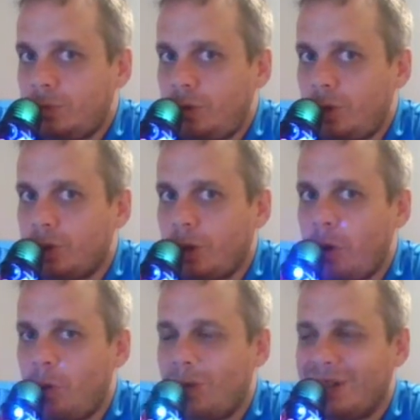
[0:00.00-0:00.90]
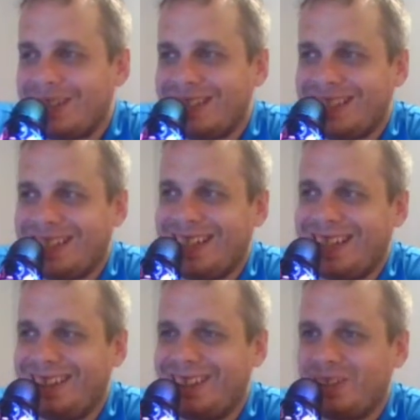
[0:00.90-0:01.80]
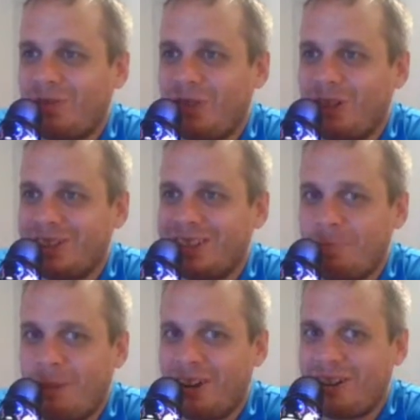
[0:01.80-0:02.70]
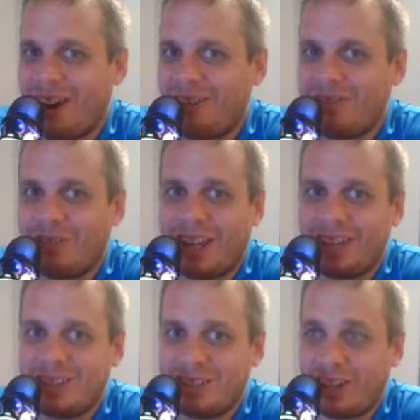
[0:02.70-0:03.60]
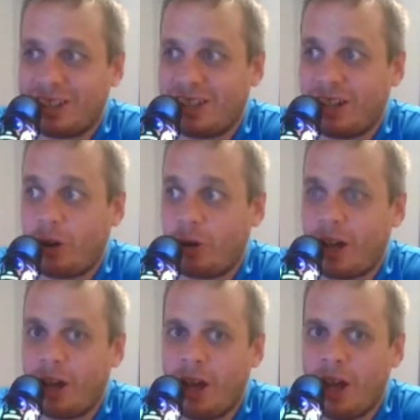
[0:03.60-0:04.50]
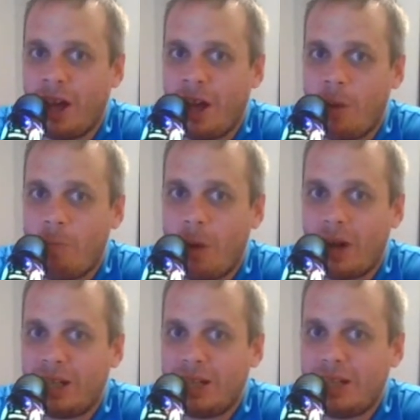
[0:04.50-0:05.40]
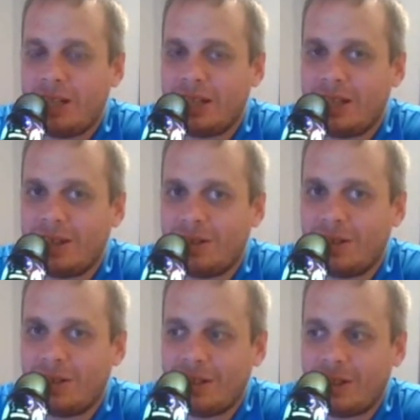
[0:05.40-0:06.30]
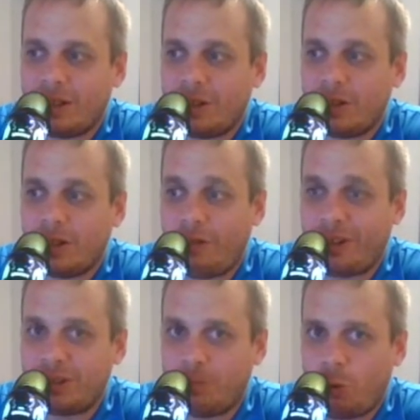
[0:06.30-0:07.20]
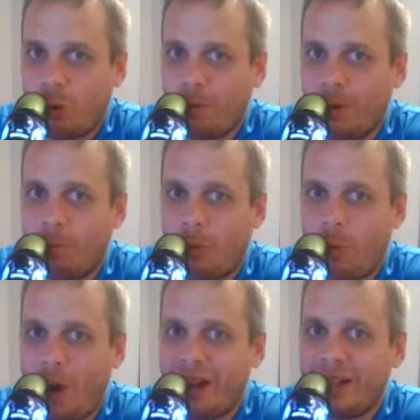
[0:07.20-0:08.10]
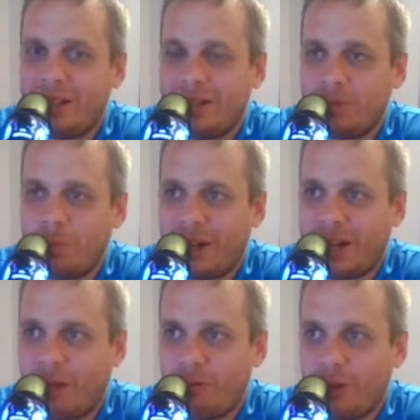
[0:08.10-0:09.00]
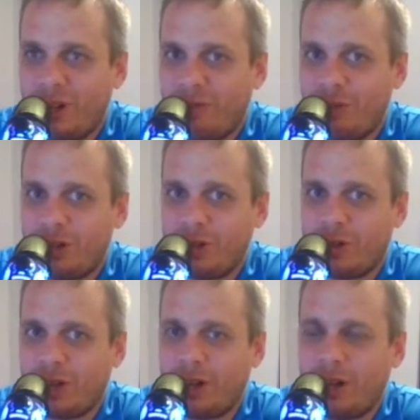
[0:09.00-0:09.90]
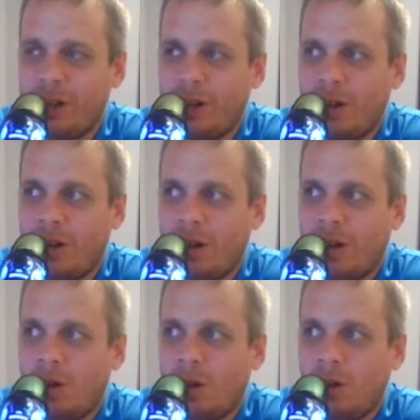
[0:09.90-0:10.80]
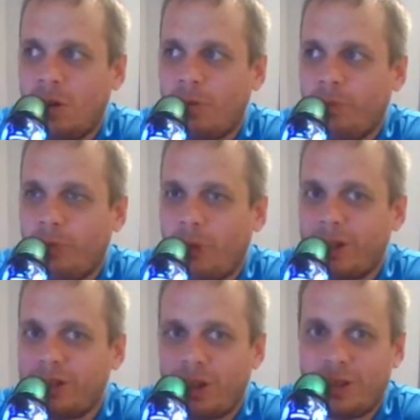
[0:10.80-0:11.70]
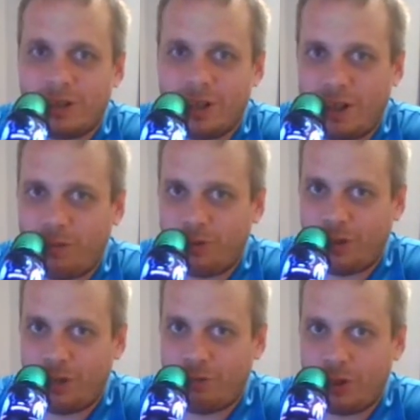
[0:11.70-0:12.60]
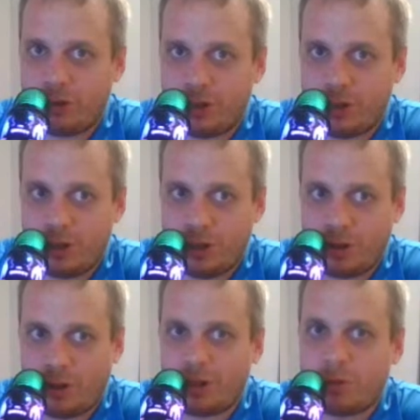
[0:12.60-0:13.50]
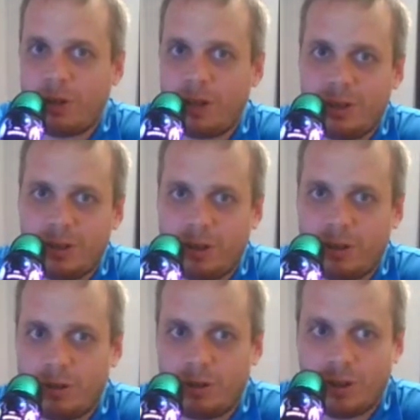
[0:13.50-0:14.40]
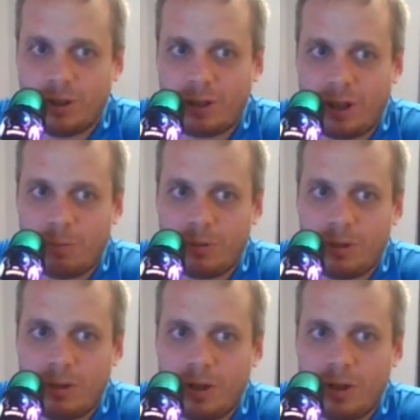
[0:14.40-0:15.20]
so in this first paragraph, Keynes is like saying, okay, money affects employment, but why does money have a rate of interest? And lots of things can have a rate of interest. So that's what he's arguing in this chapter.